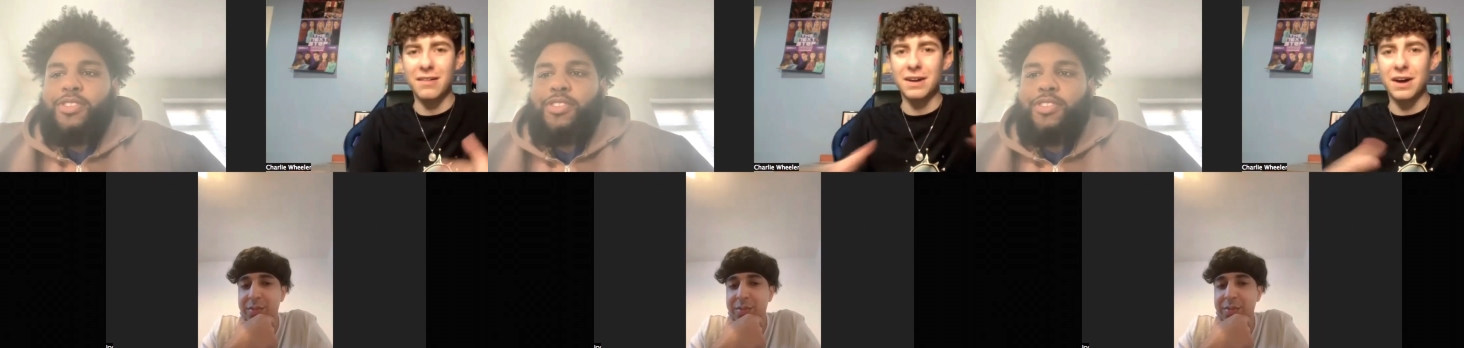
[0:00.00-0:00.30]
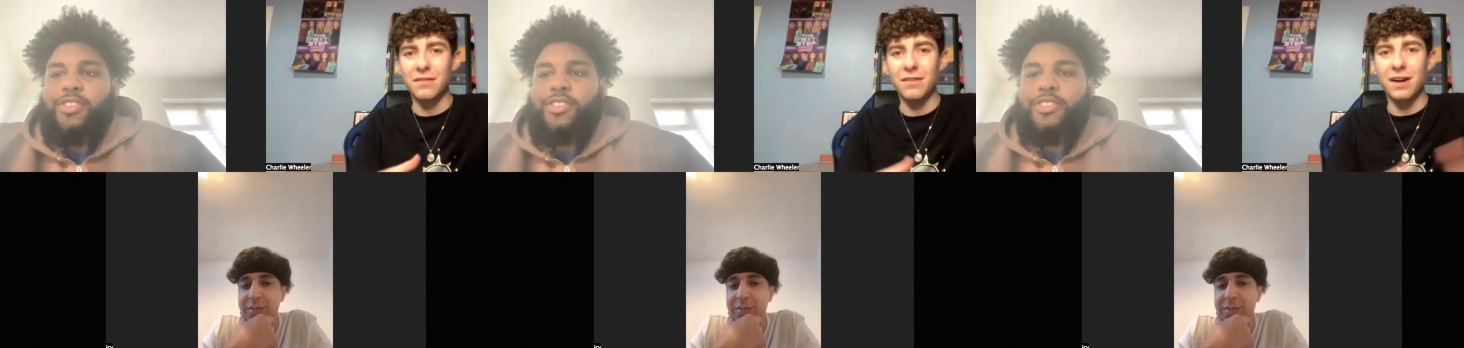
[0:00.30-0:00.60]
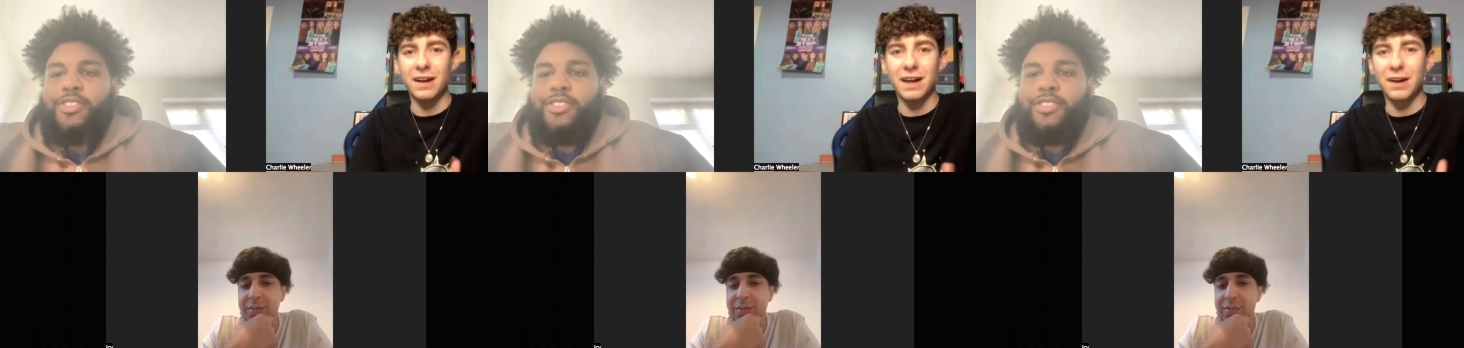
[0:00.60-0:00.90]
Speaker 1: nerve
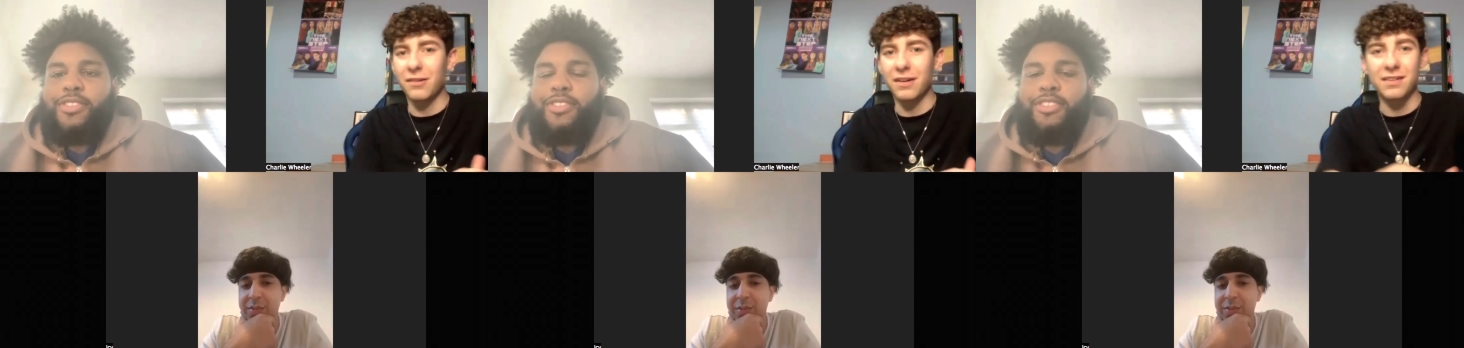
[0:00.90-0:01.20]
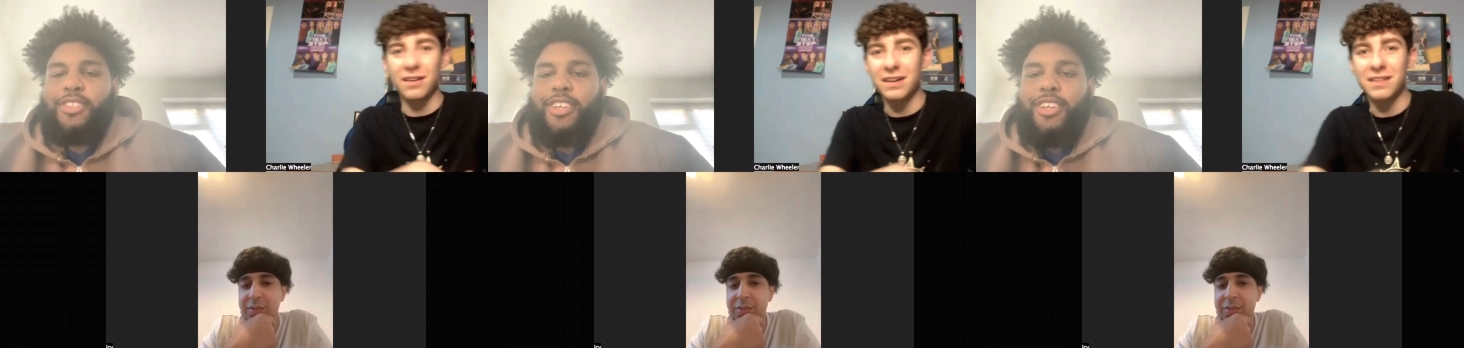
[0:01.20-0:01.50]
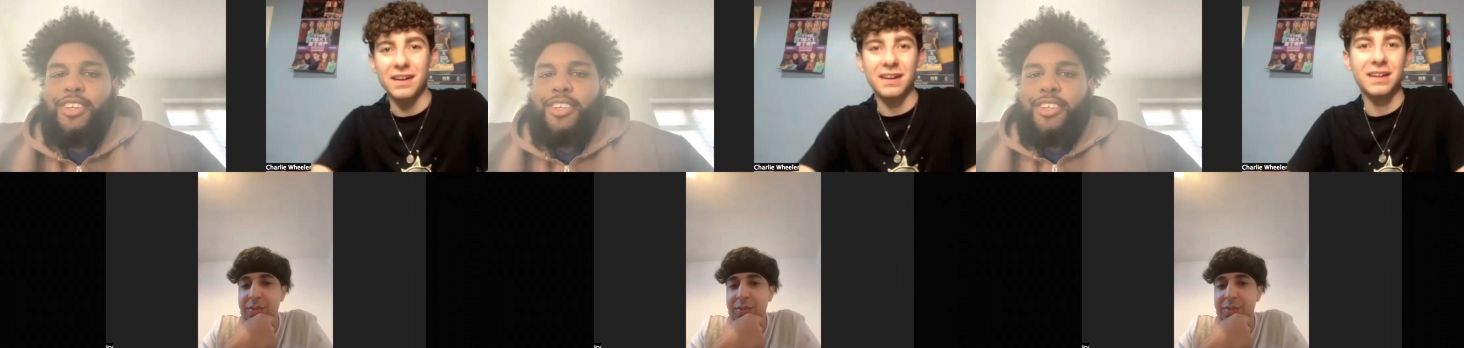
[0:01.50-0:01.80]
wracking, or
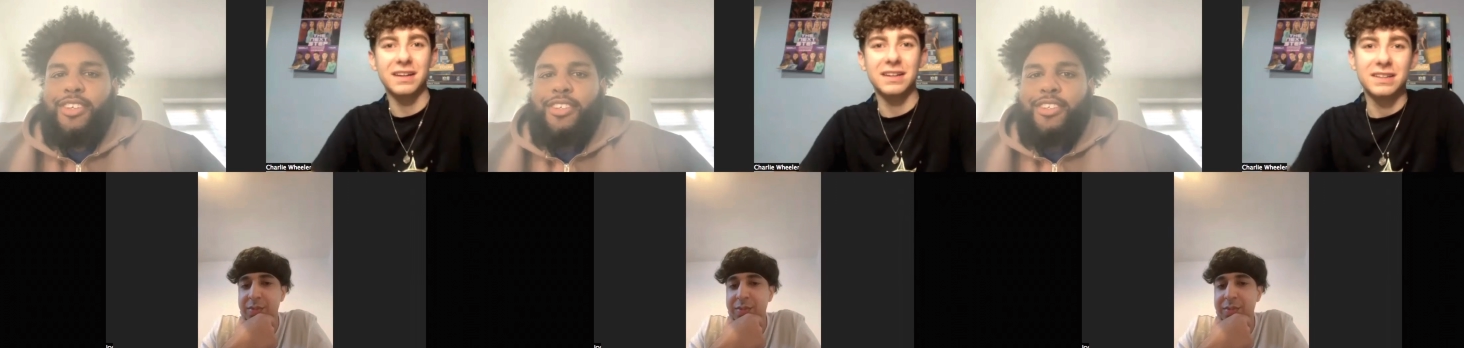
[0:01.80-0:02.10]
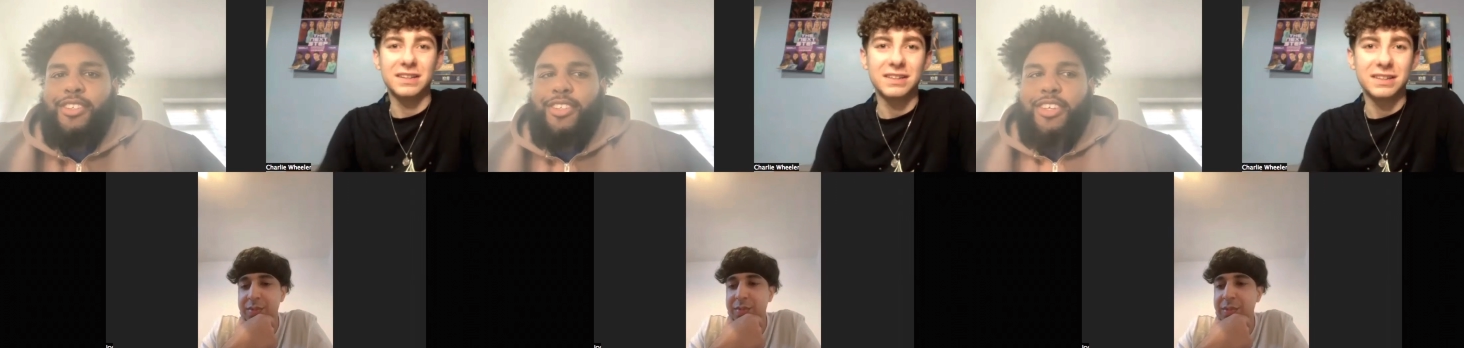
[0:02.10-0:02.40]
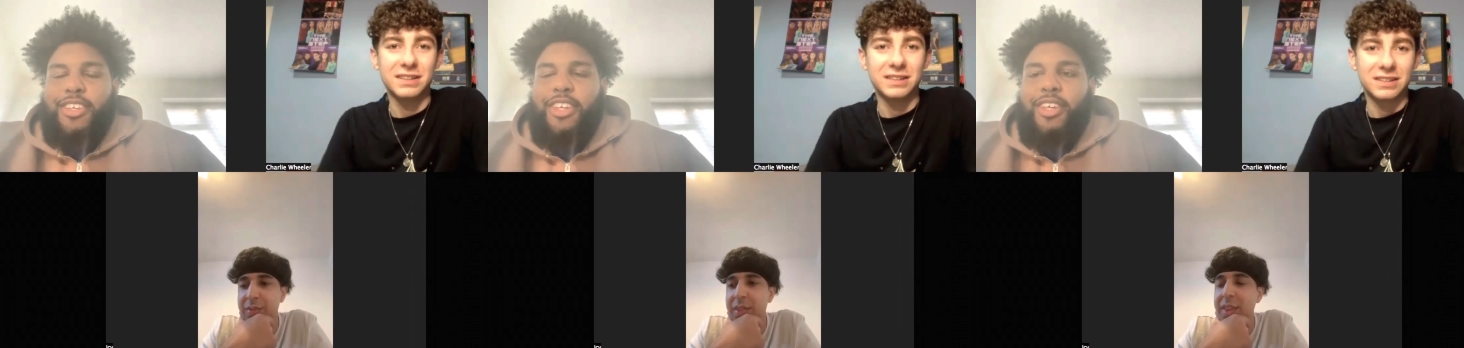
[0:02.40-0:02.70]
exciting?
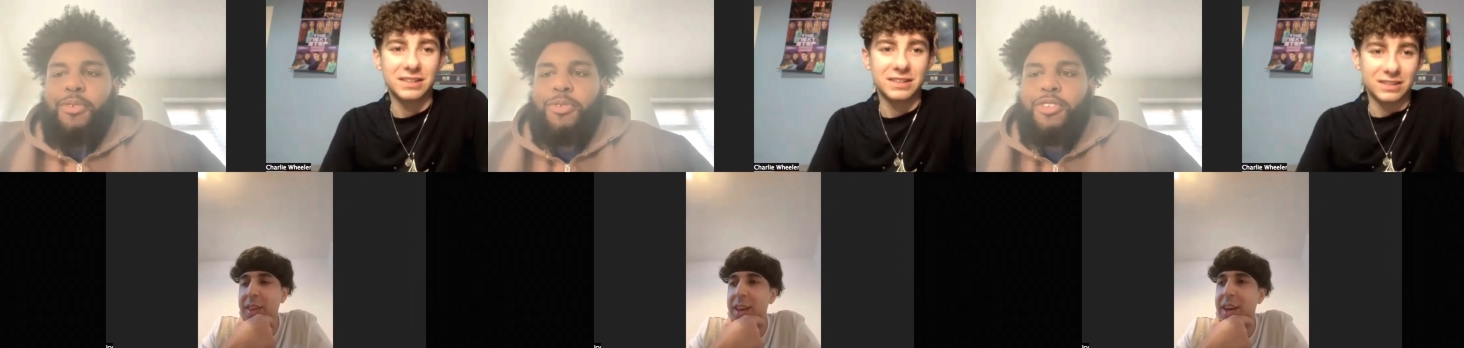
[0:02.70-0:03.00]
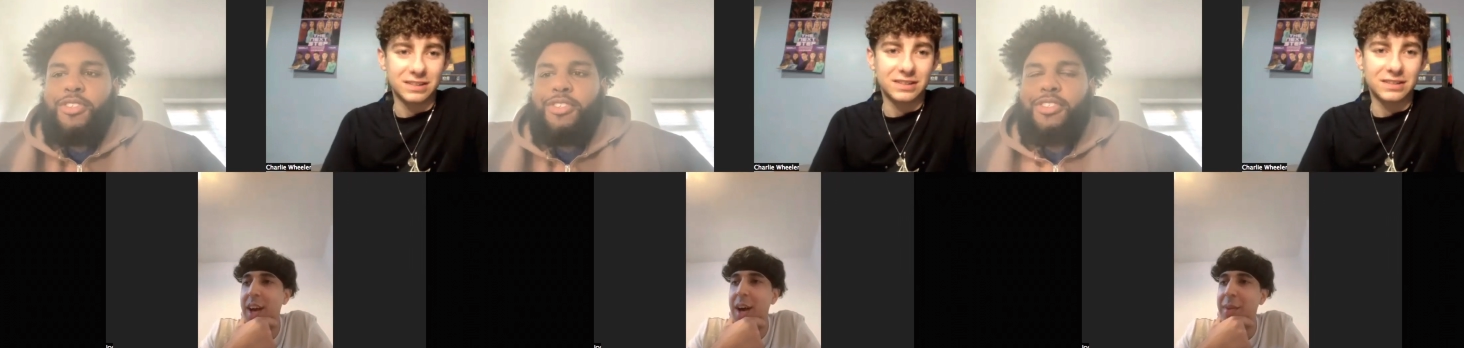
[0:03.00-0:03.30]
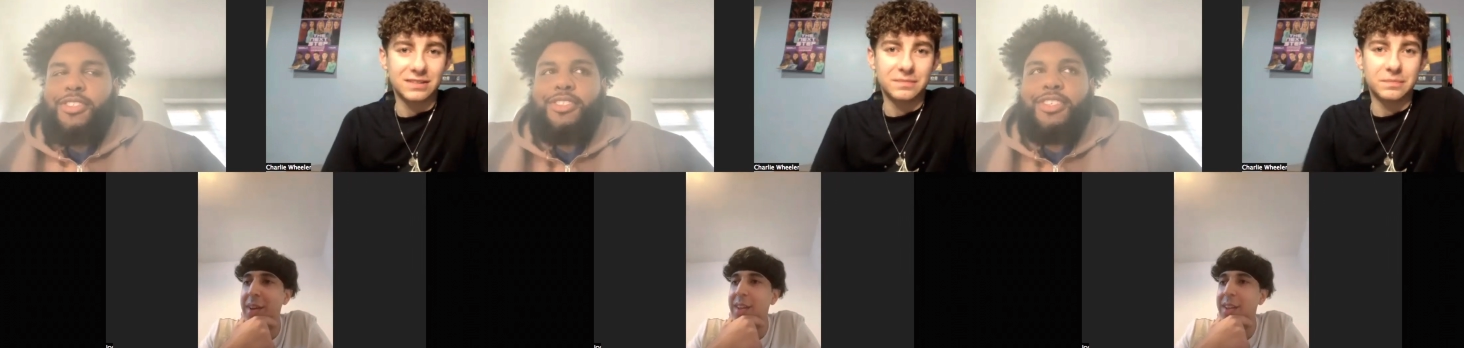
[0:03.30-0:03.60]
Speaker 2: It was. I
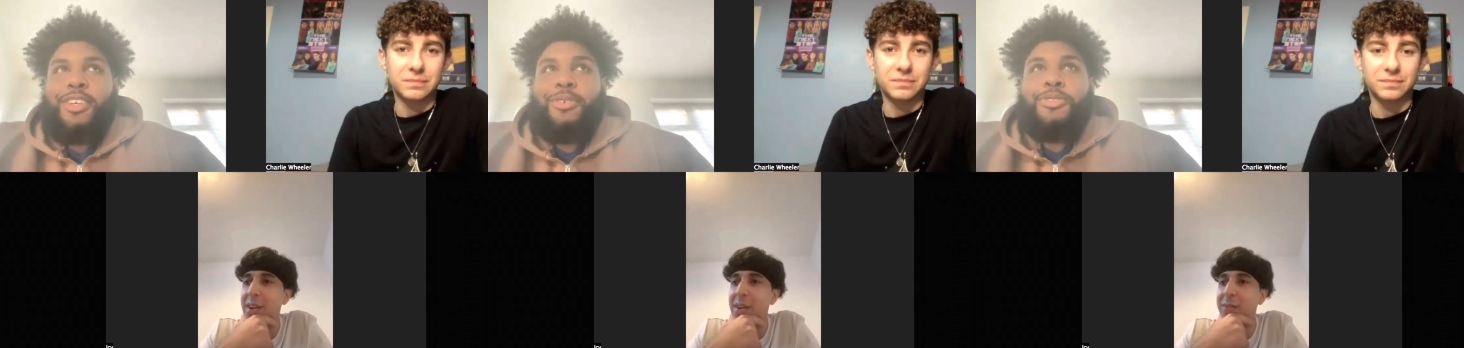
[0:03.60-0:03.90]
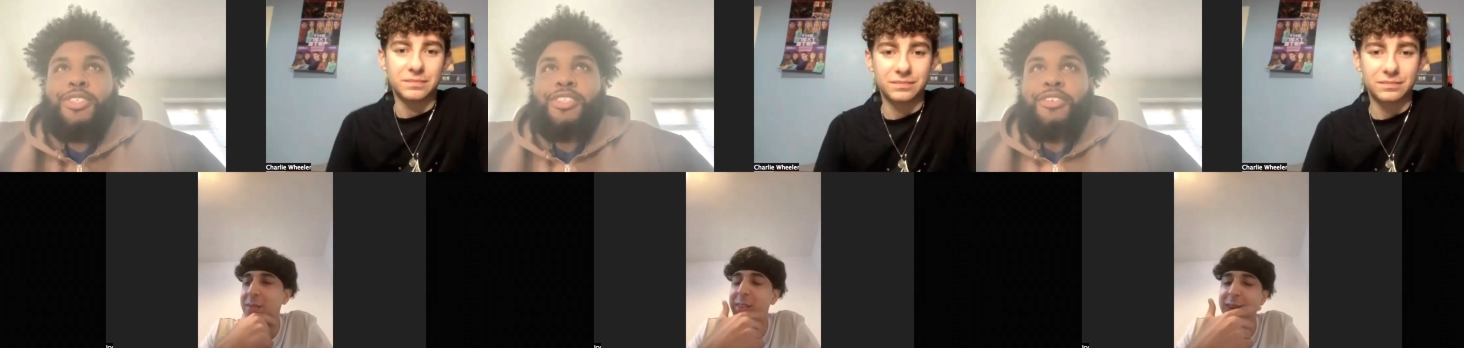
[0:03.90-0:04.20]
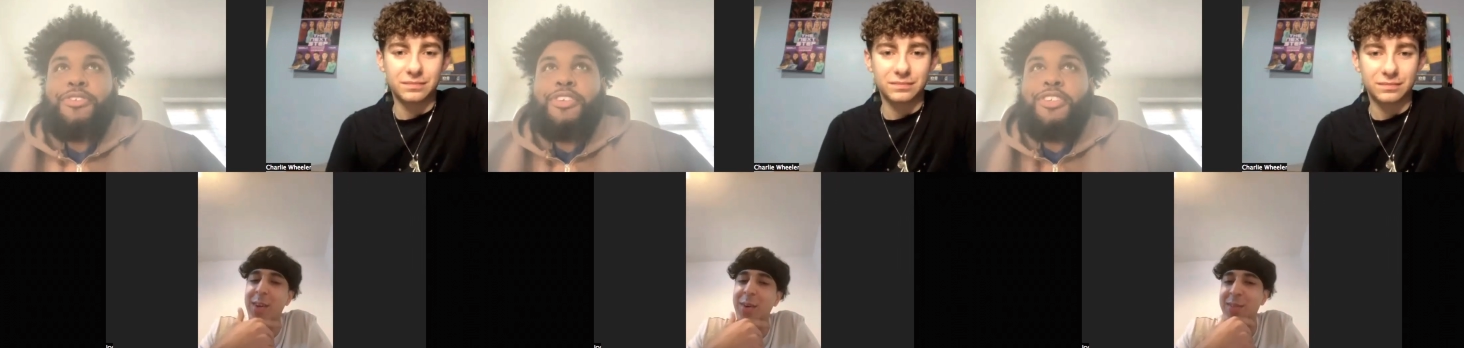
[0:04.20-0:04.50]
mean- it was a
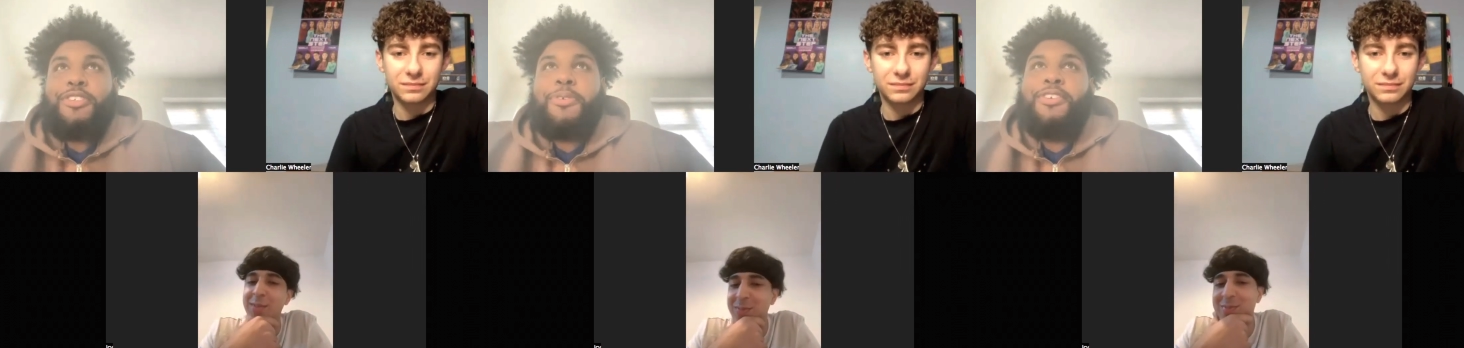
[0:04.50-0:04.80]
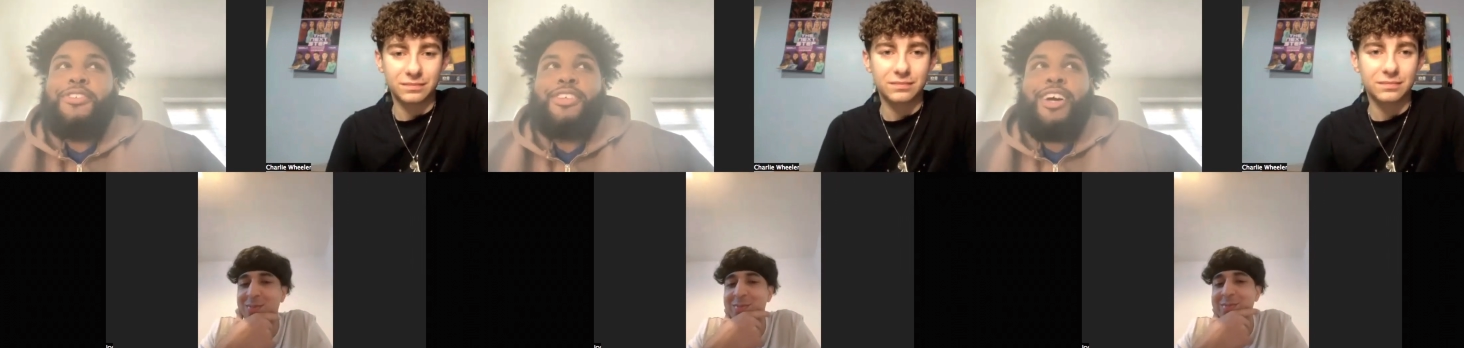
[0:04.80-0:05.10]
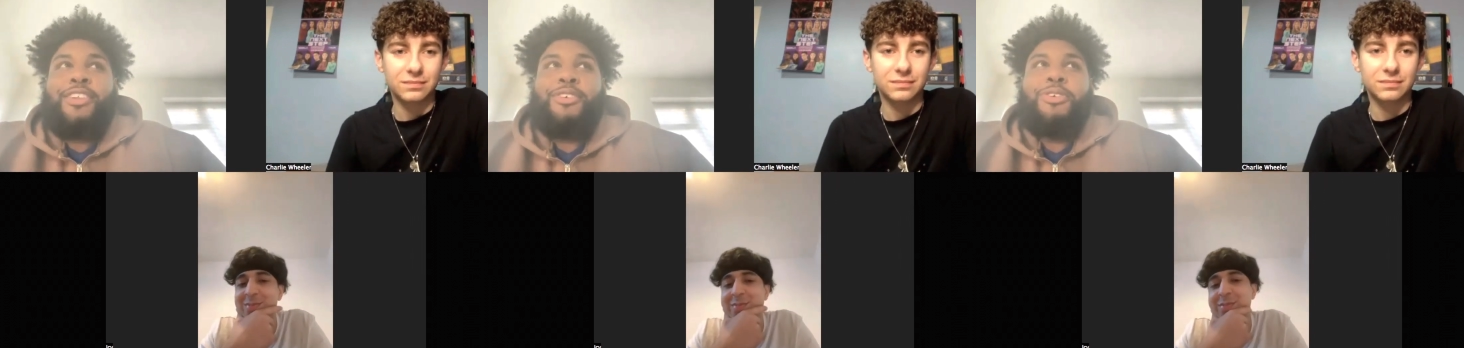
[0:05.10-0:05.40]
different experience. I don't